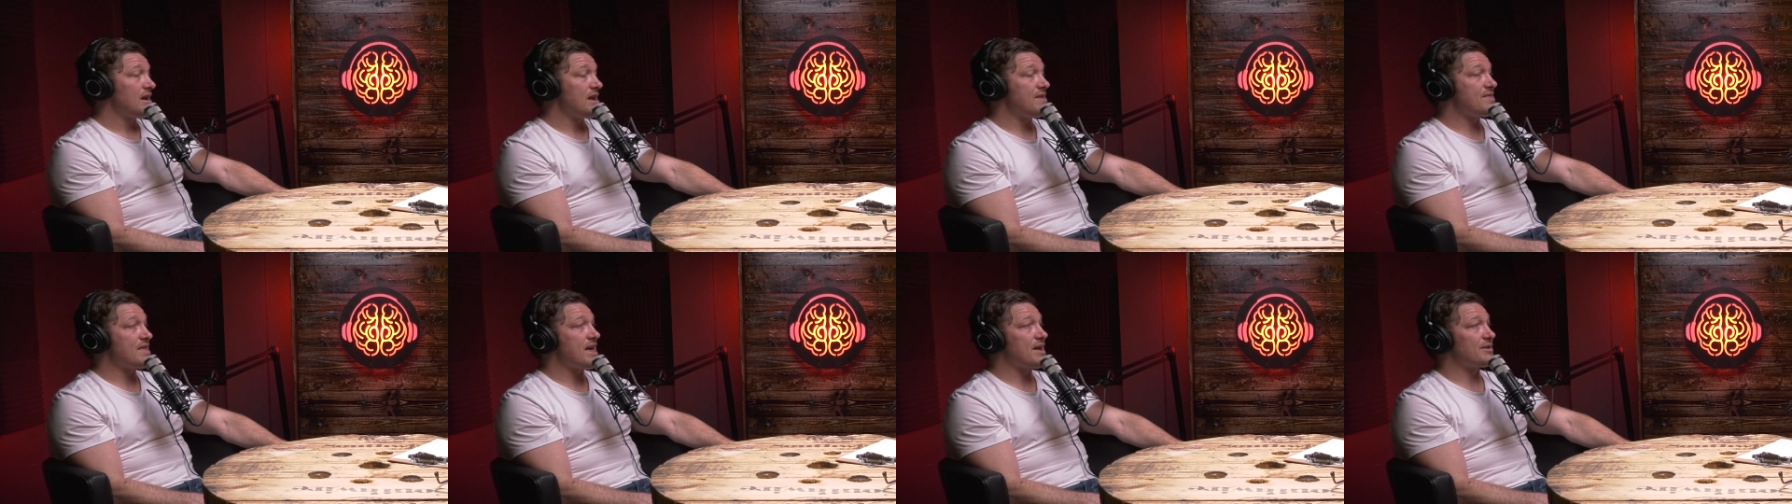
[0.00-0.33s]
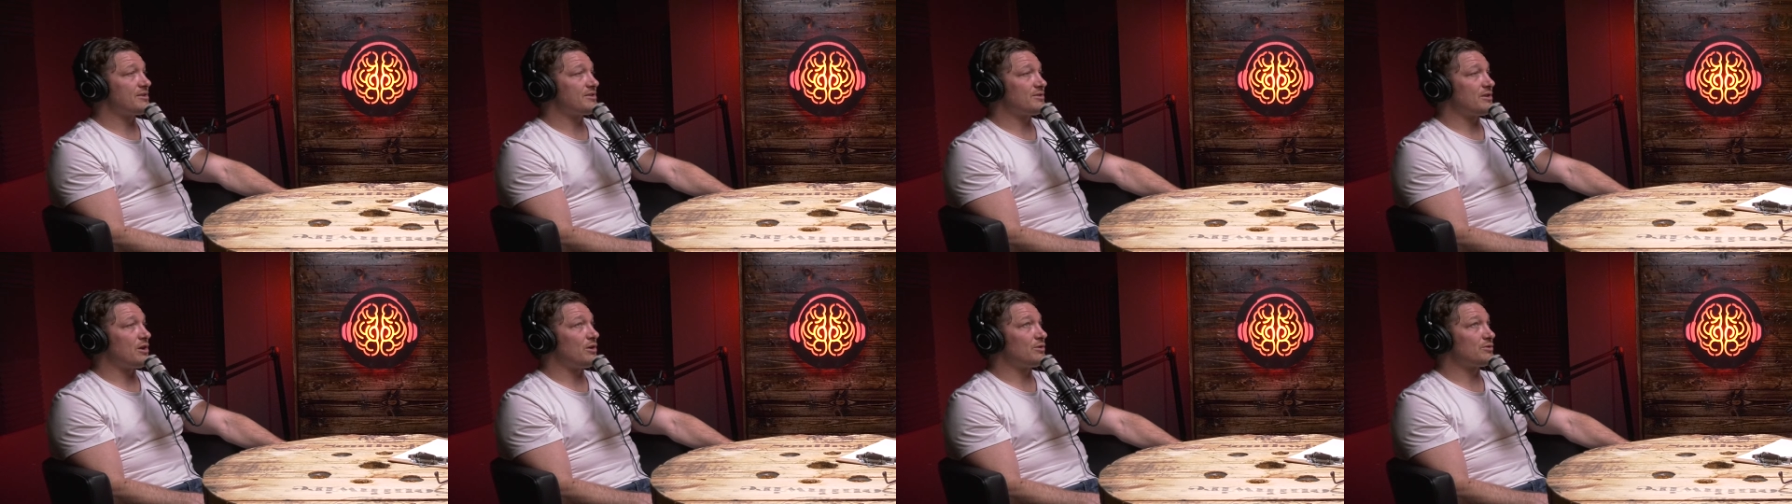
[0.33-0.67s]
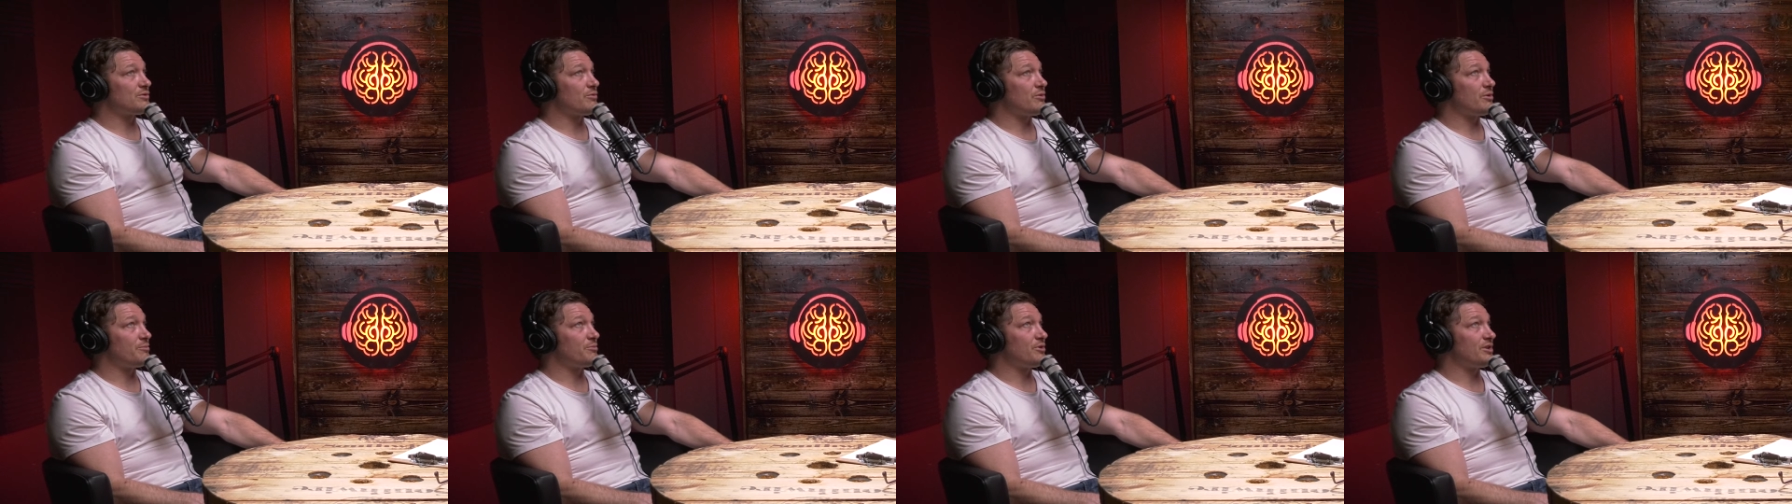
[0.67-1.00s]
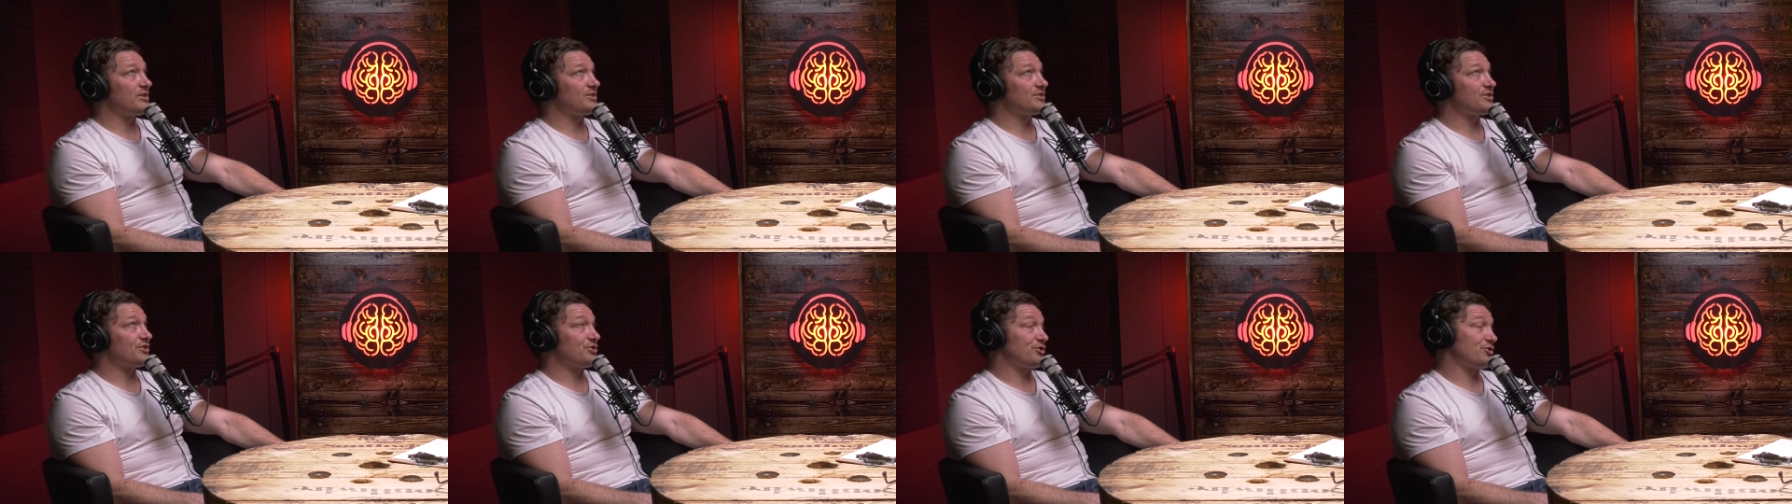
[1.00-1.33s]
and that's also what
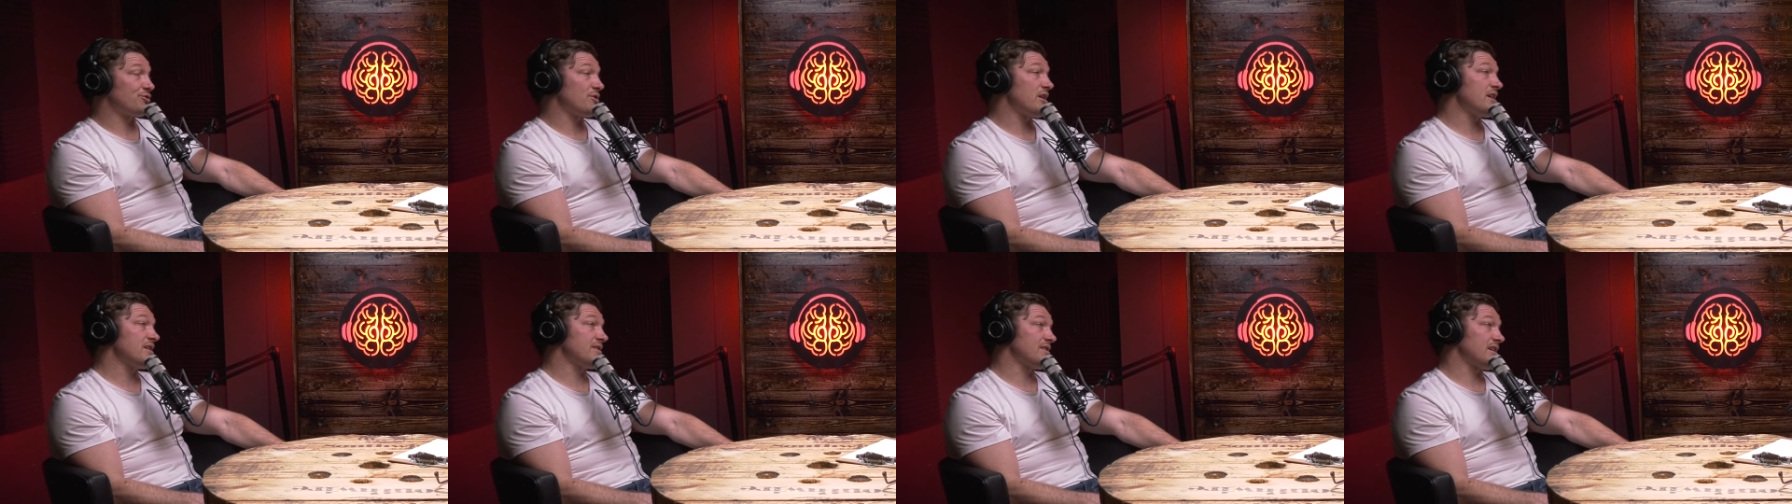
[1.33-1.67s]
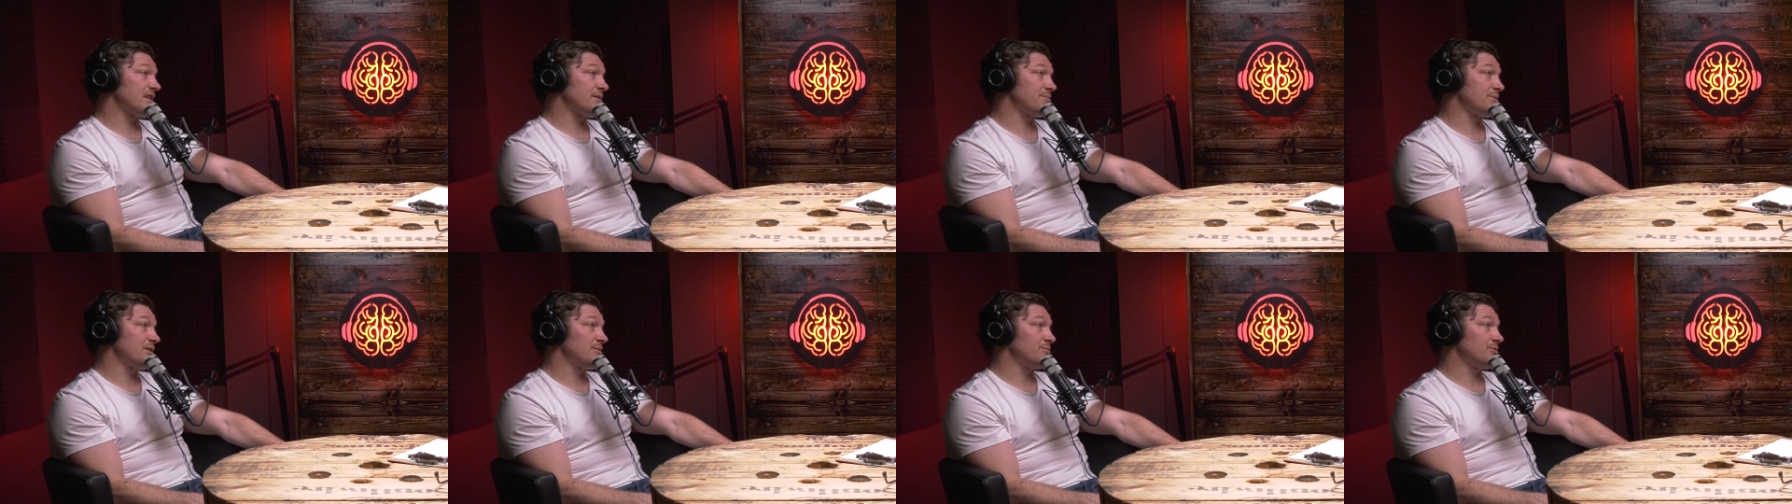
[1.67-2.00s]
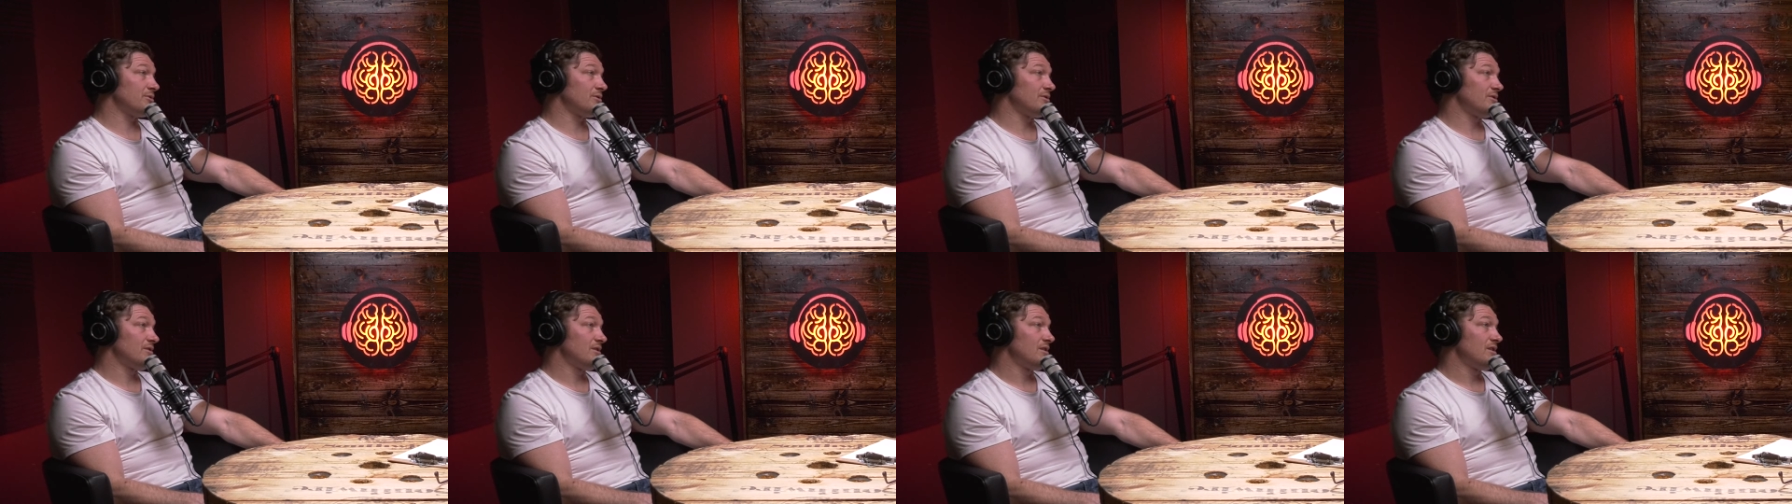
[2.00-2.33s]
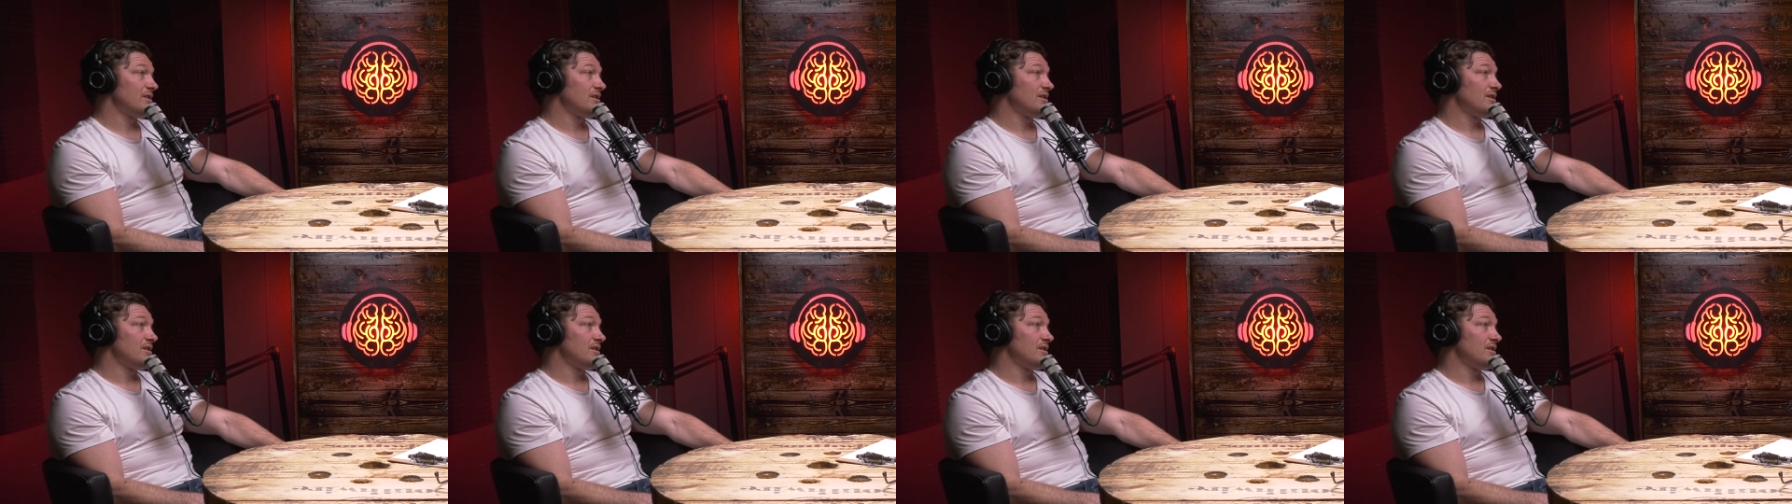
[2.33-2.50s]
brings the strength out of people.